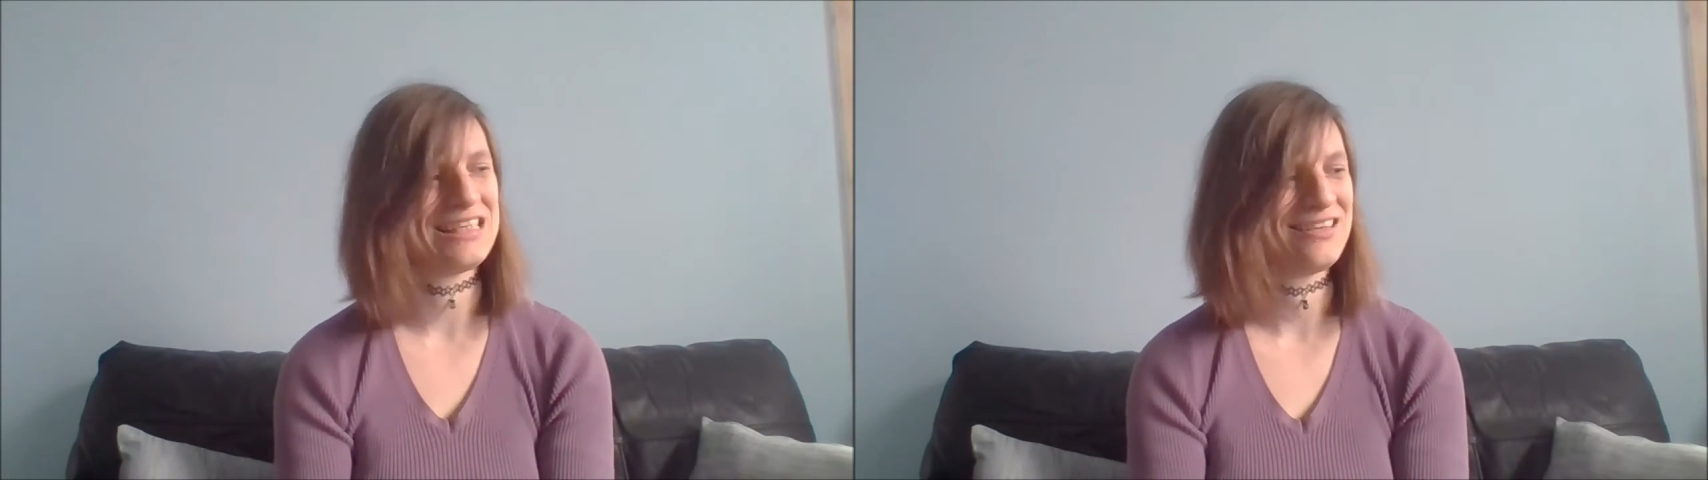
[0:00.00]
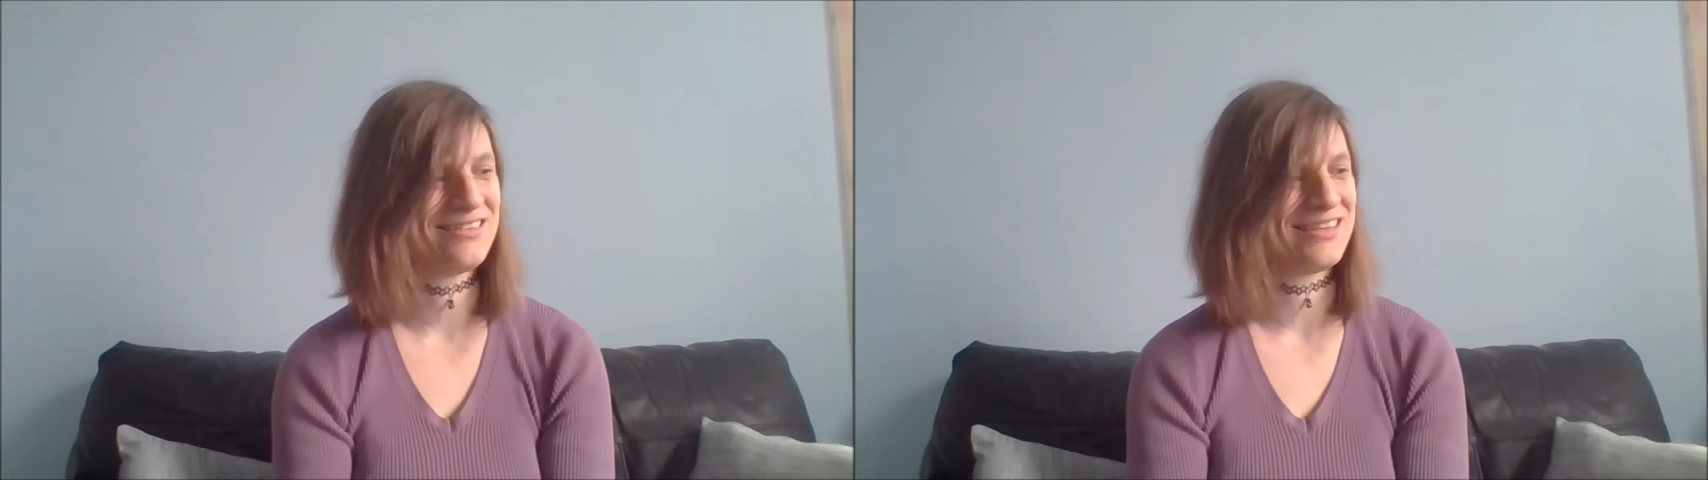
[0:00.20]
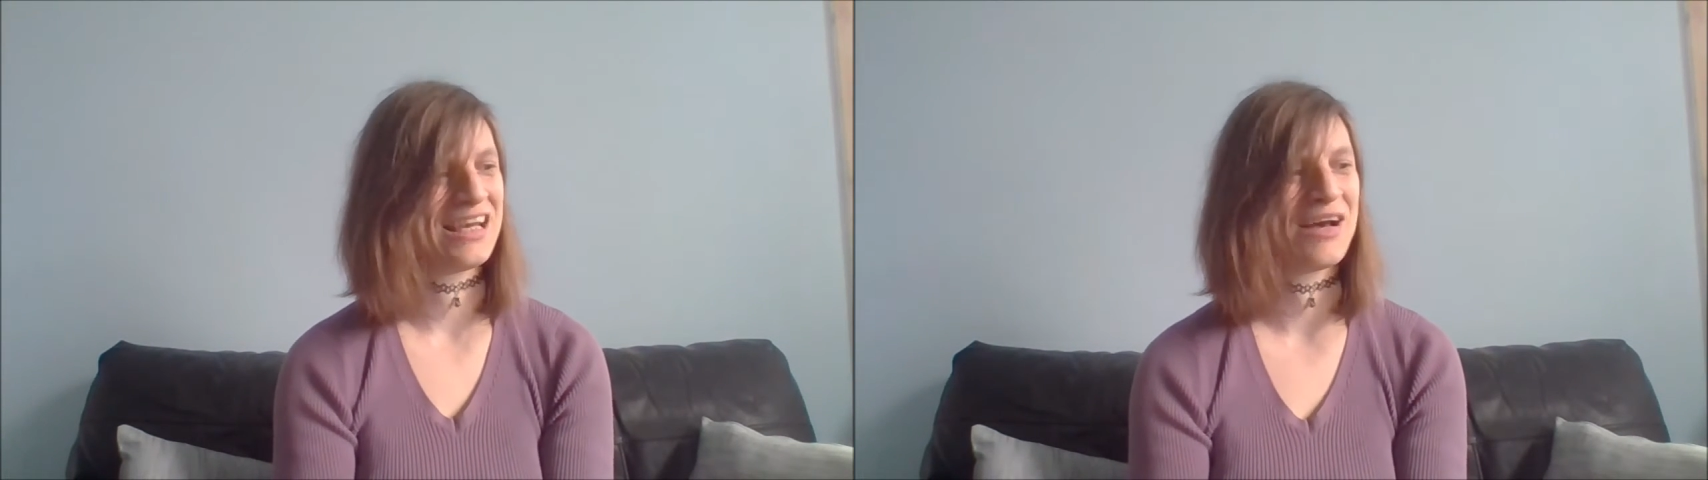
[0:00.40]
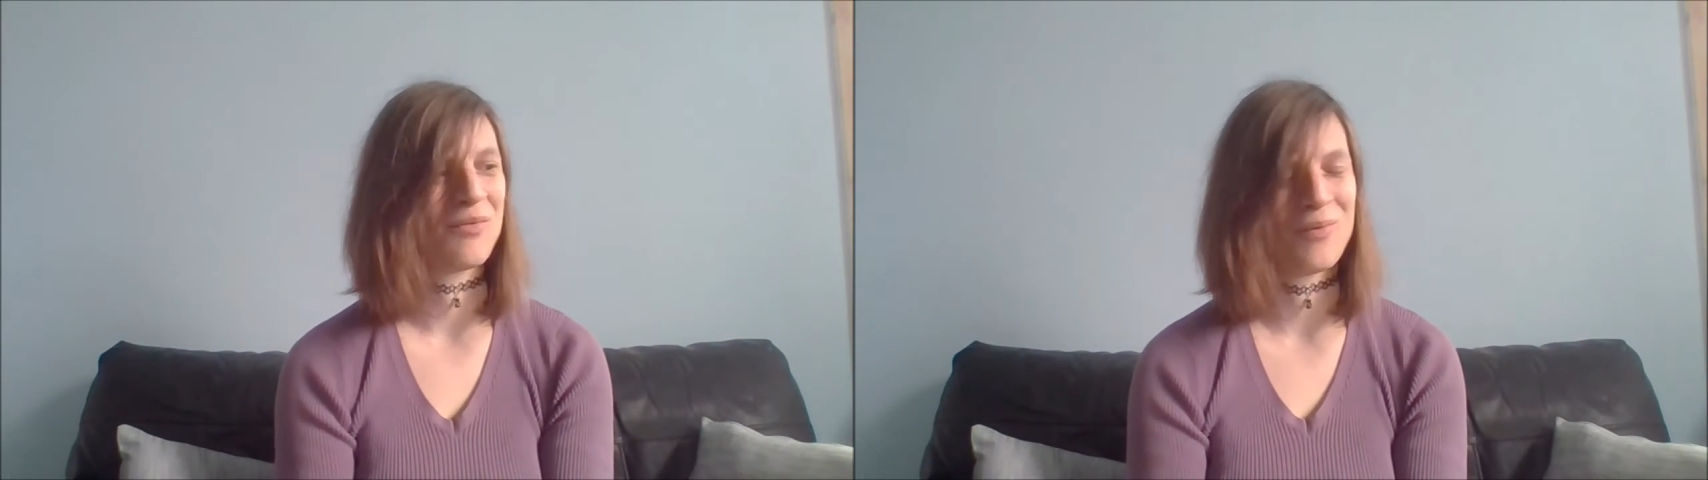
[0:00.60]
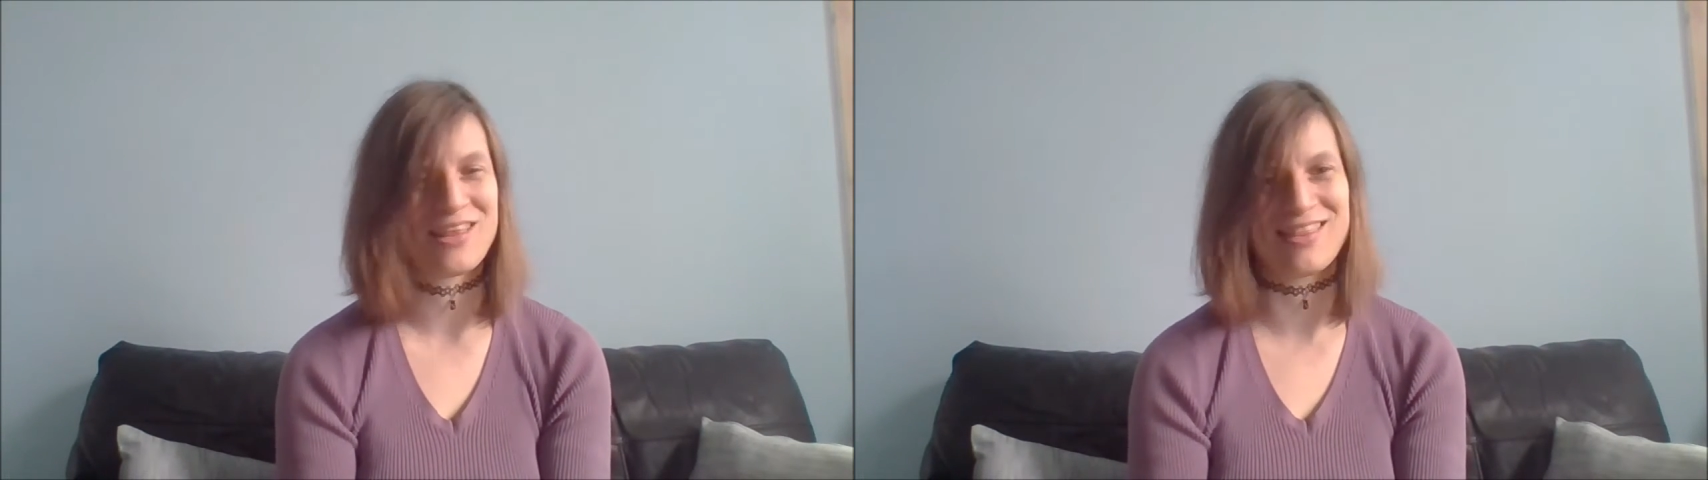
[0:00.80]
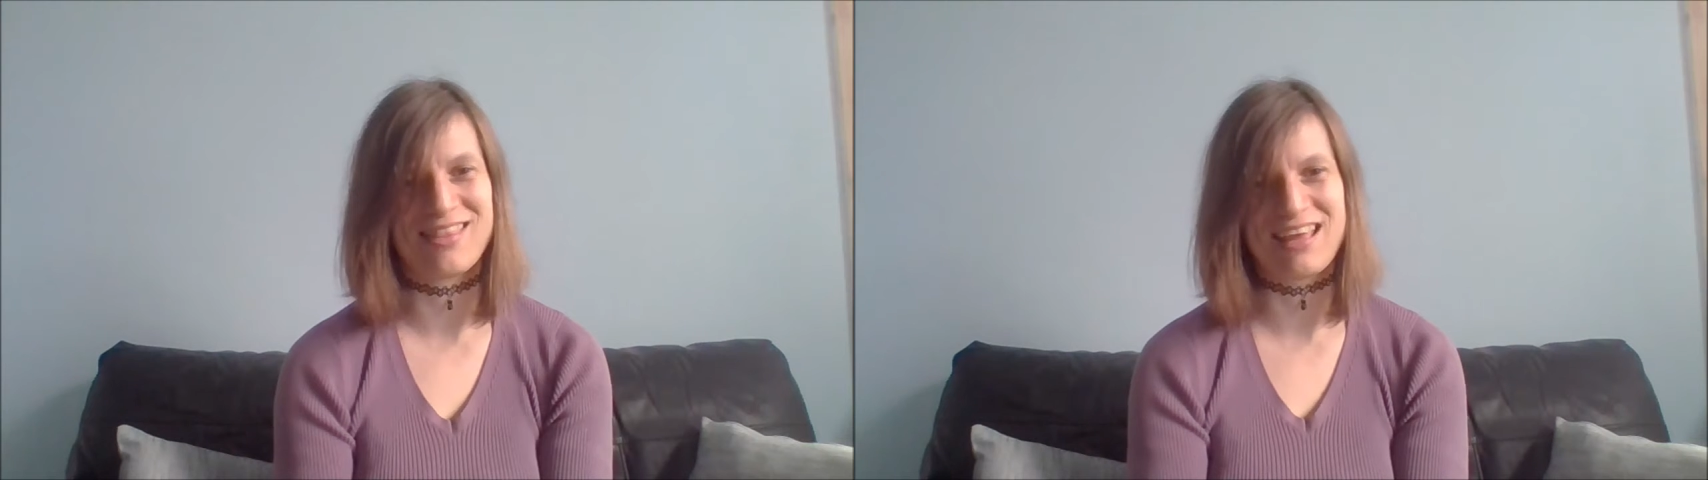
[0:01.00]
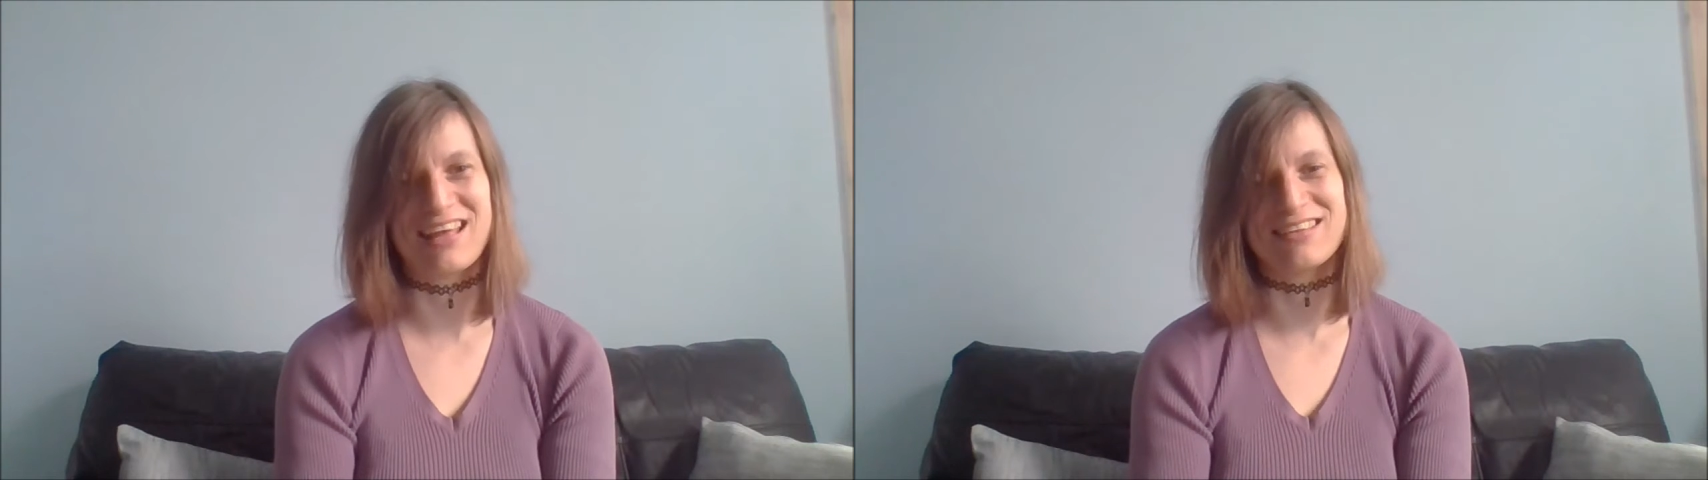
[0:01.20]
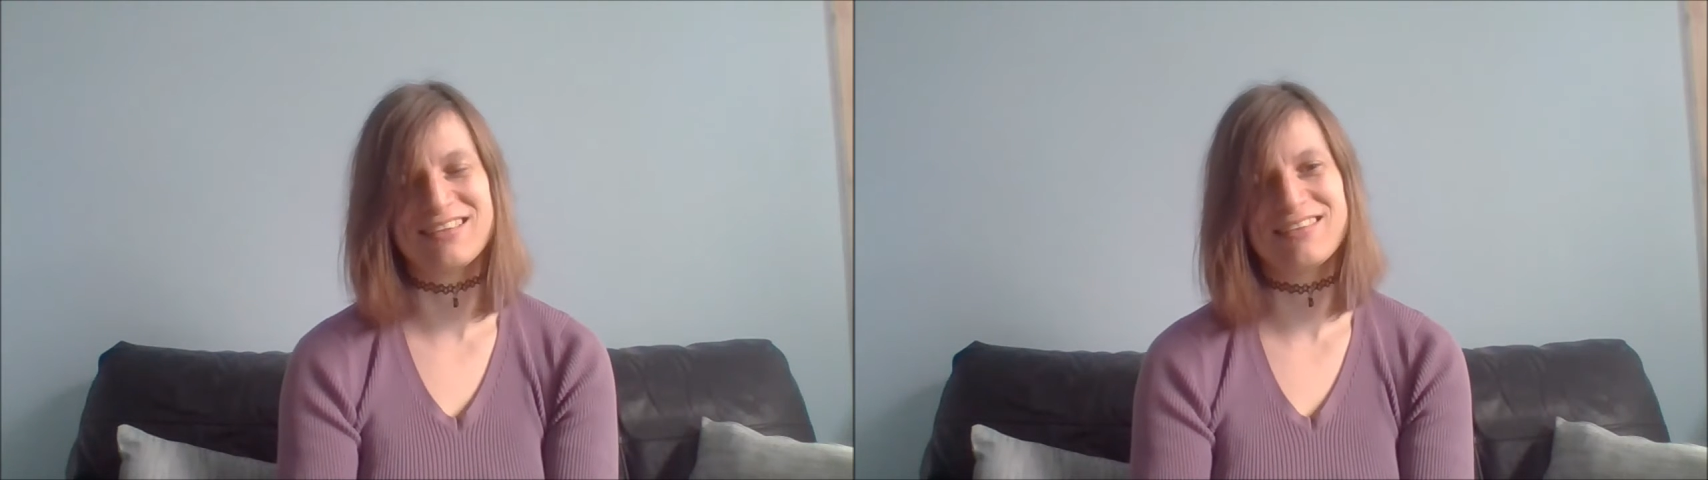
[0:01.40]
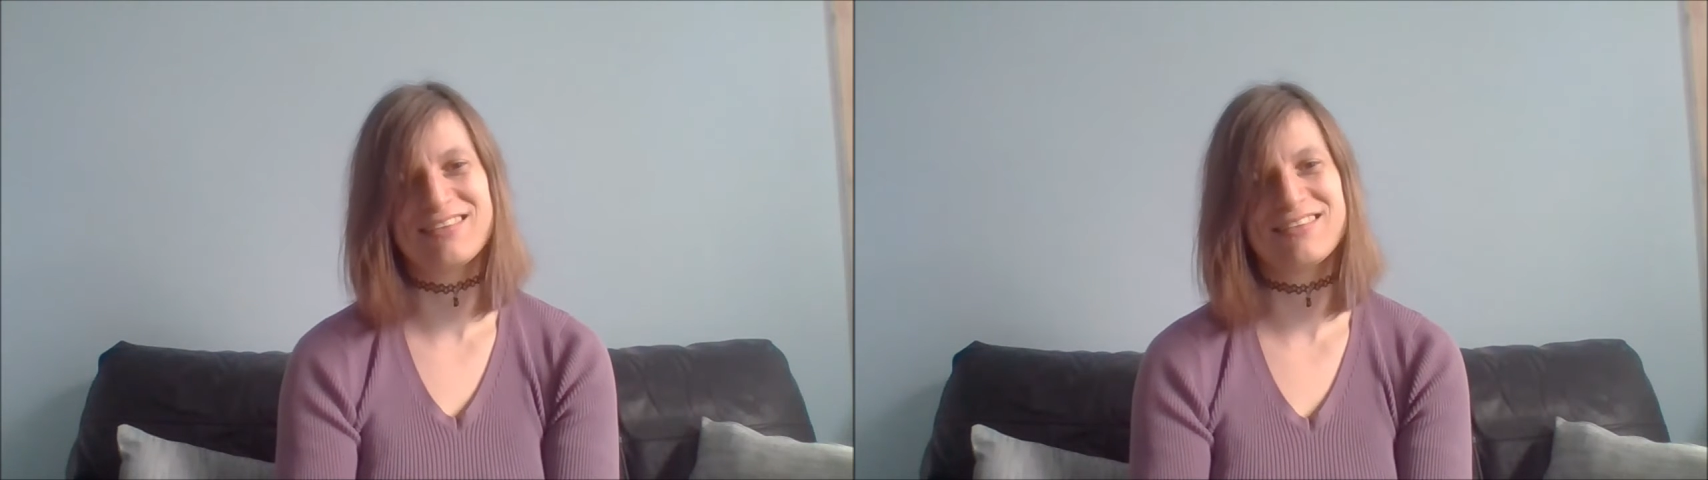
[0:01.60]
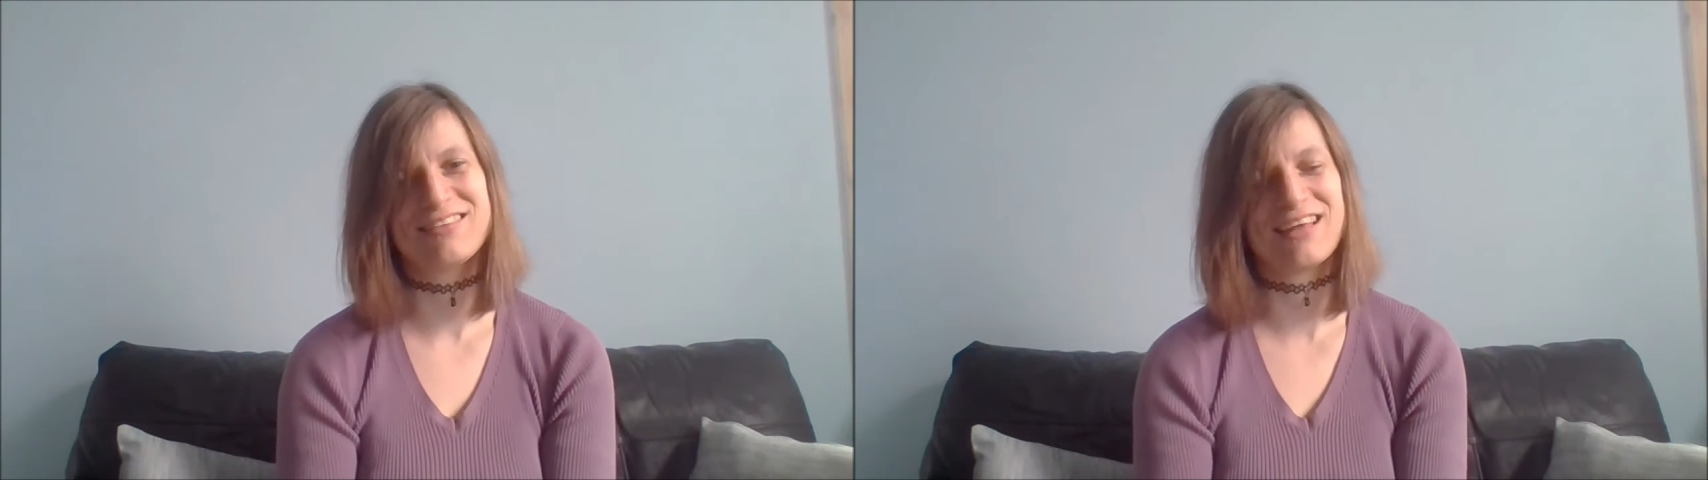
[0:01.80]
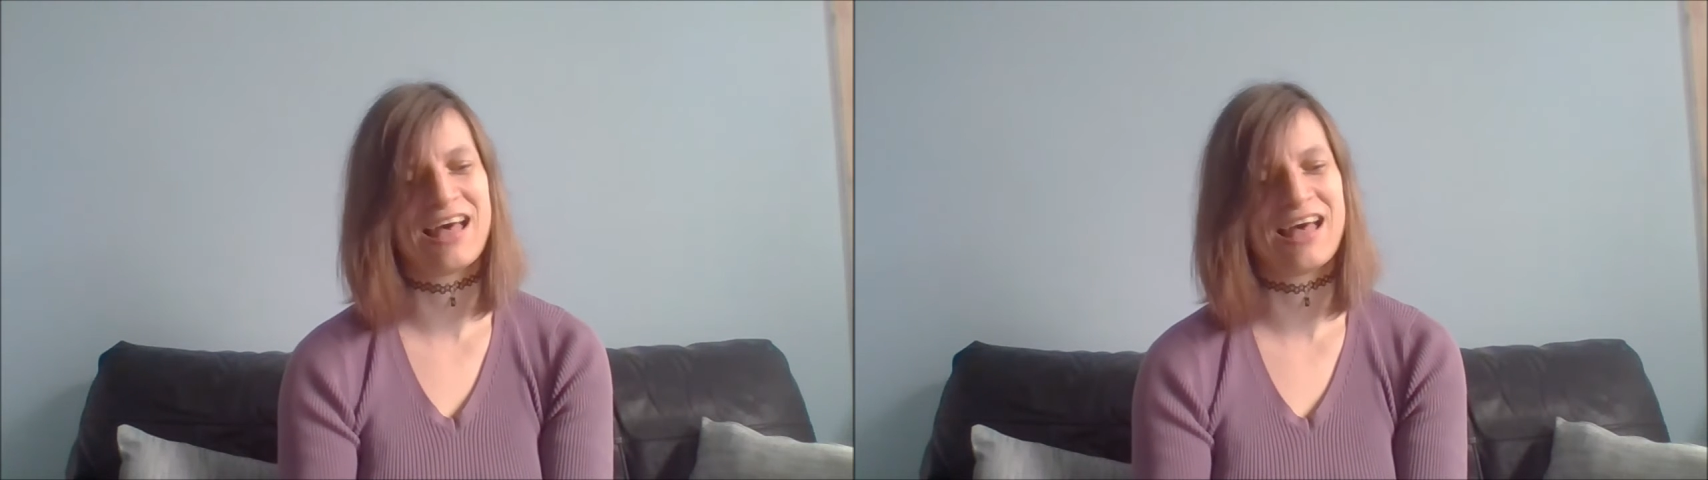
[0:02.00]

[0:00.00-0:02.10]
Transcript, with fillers: easier with this,